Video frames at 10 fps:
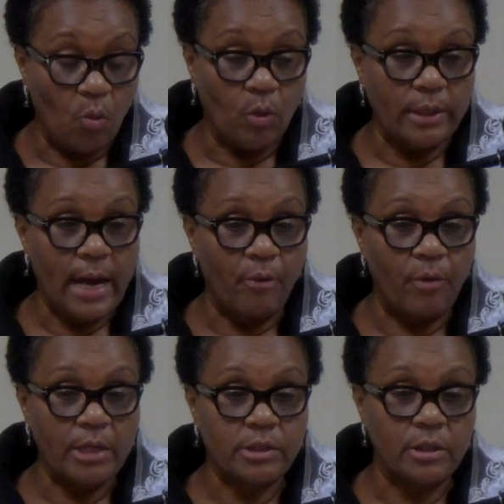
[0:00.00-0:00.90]
what
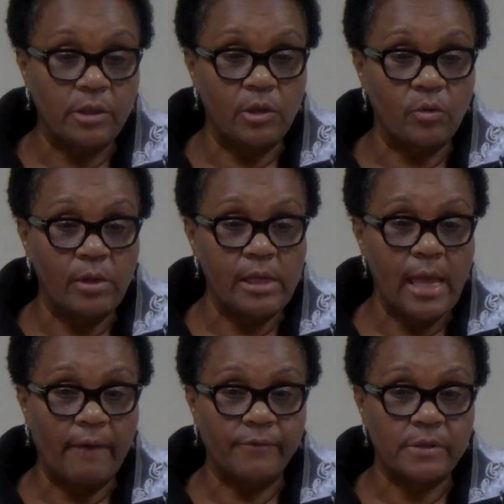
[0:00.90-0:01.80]
direction, you know, He
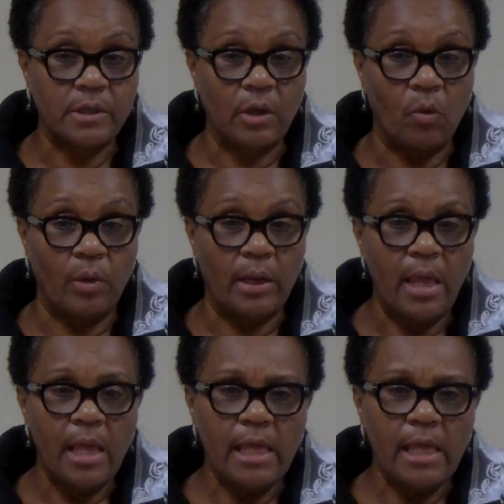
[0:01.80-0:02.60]
has us to go in.